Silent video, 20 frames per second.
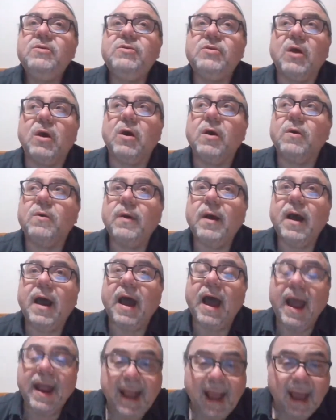So
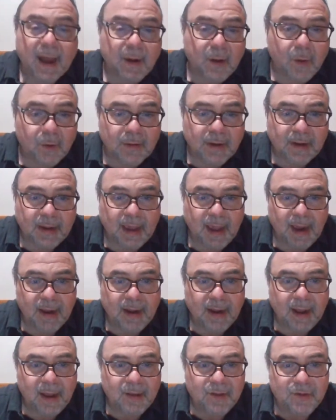I got a hold of K
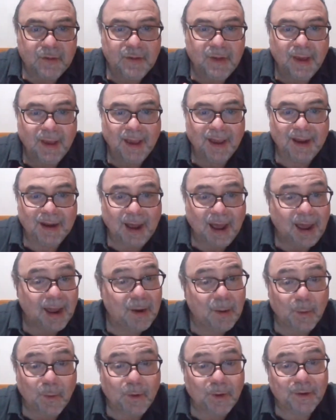and H, and
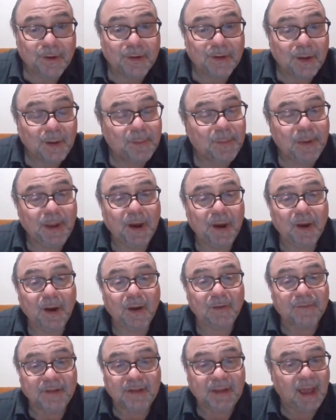I ordered a pair
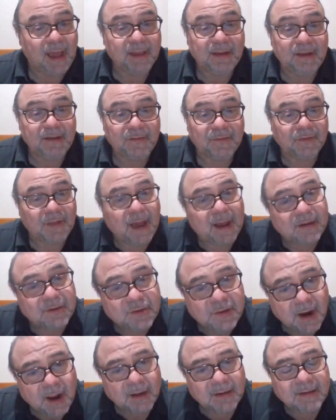of Italian flag
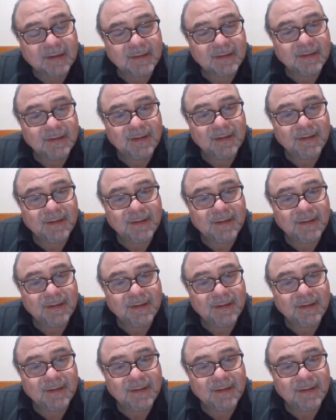trunks.